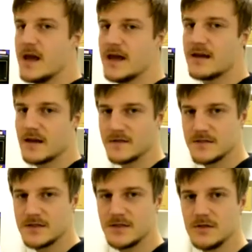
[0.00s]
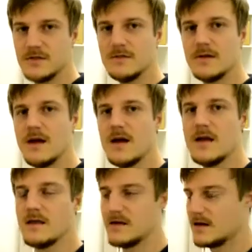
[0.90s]
it gives you
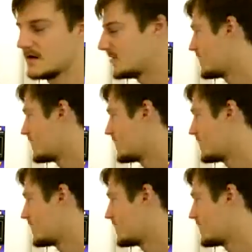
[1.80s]
the